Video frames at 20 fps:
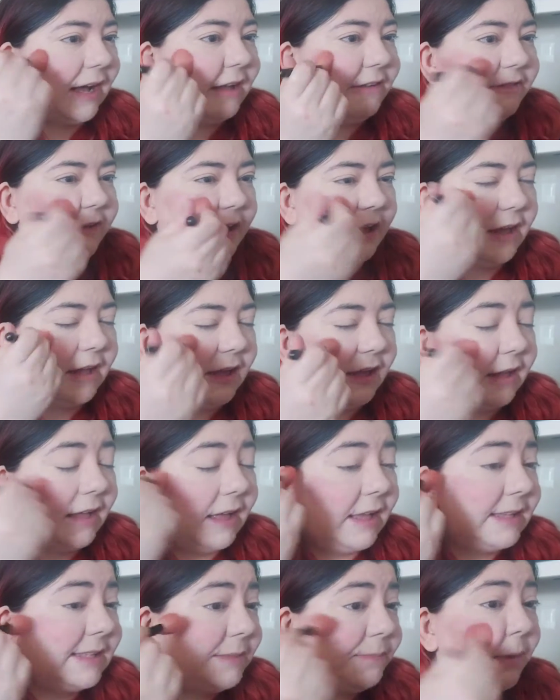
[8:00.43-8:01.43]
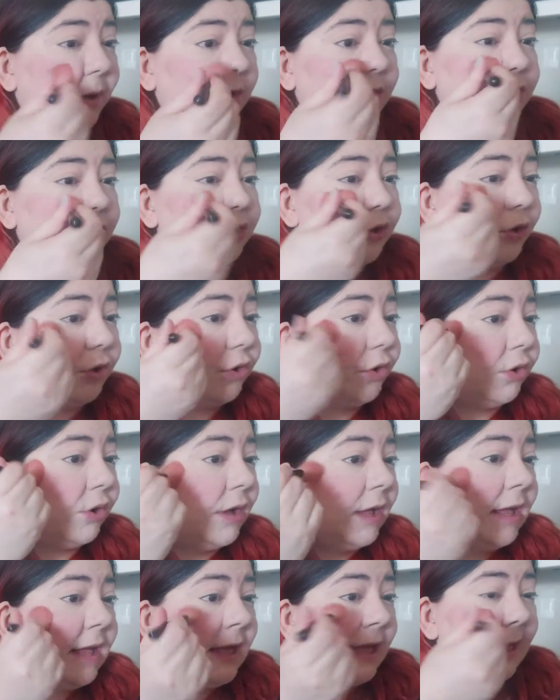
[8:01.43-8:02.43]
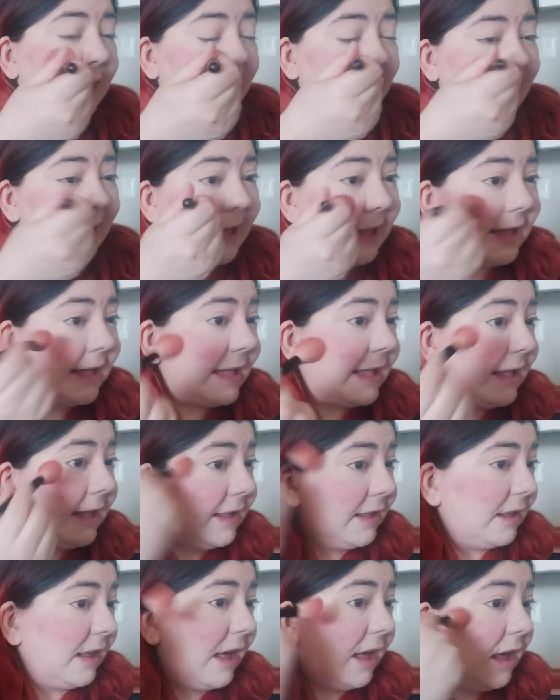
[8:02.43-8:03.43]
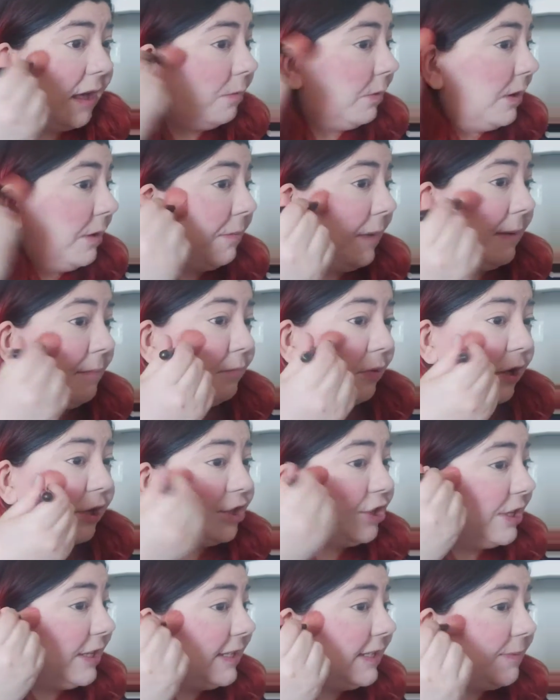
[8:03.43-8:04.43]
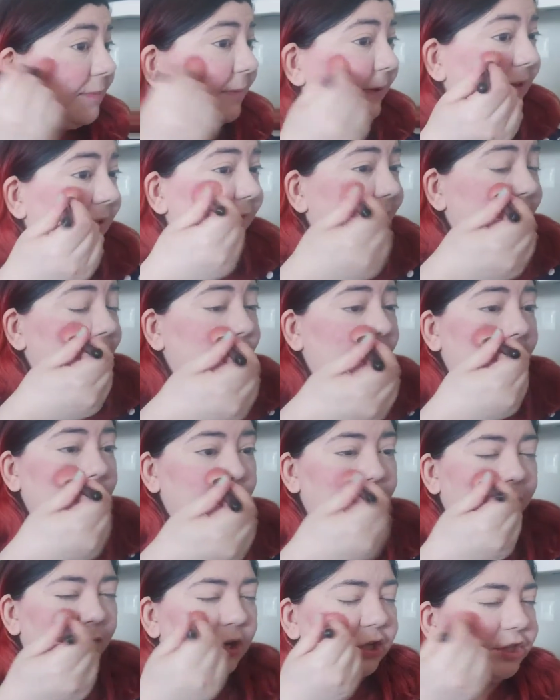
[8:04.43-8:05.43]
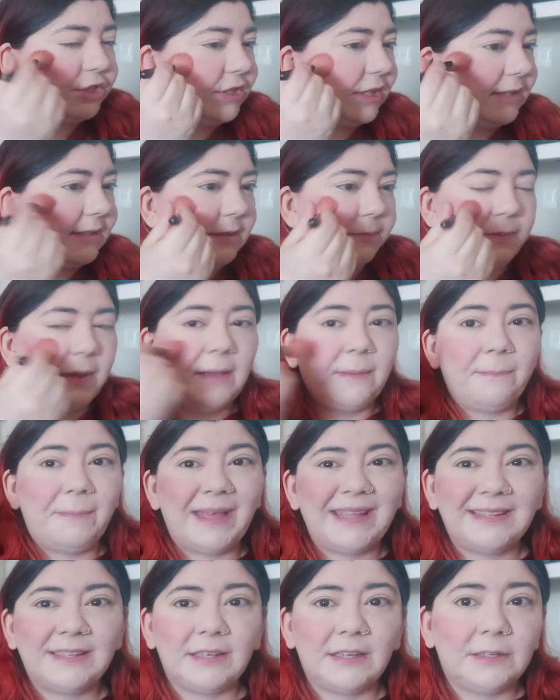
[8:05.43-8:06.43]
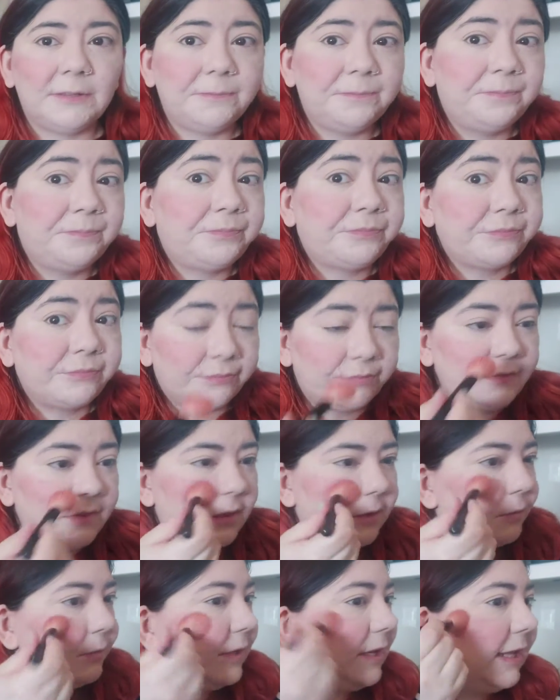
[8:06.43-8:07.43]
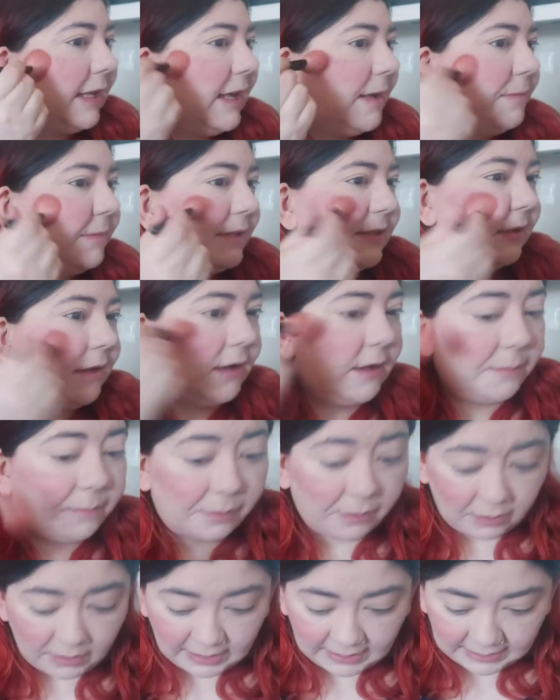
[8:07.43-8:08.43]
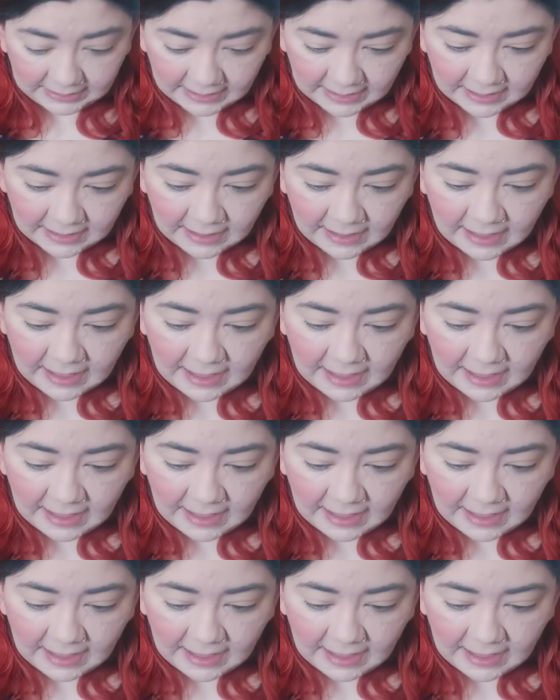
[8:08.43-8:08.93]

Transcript: either a sponge or a one of my brushes, but I feel like the brush does a bit better when it comes to applying it.